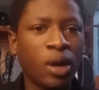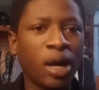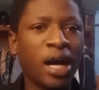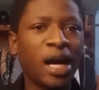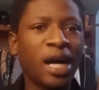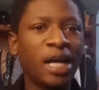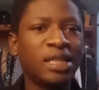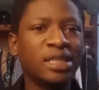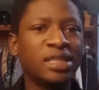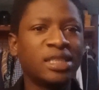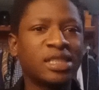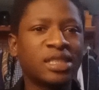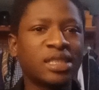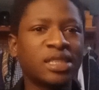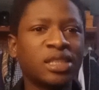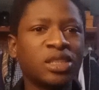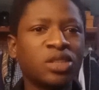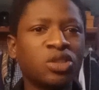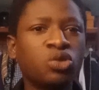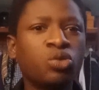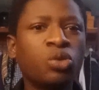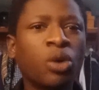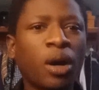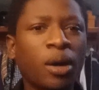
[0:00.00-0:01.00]
and
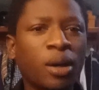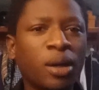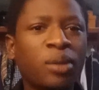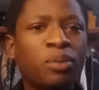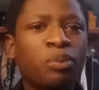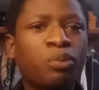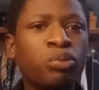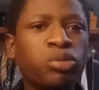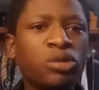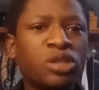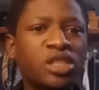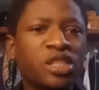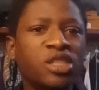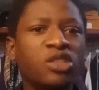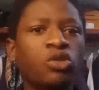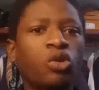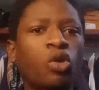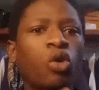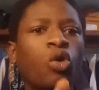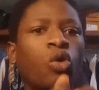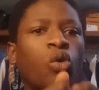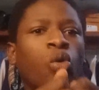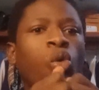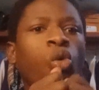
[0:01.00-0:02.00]
you are
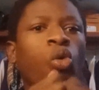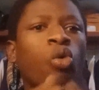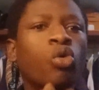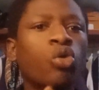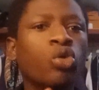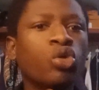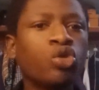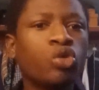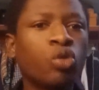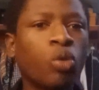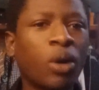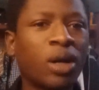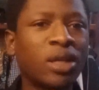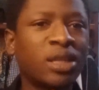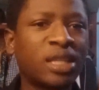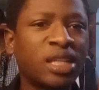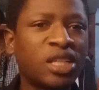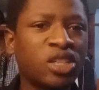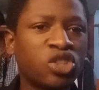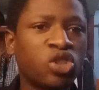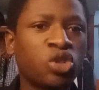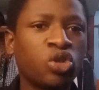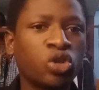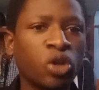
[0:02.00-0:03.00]
putting all your
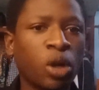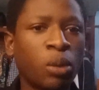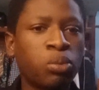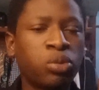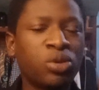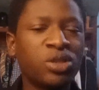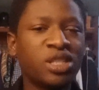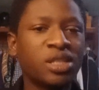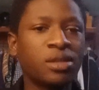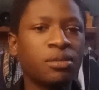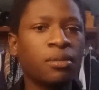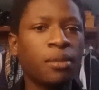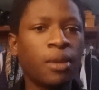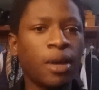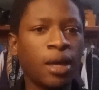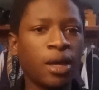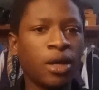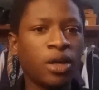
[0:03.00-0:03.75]
attention, you are putting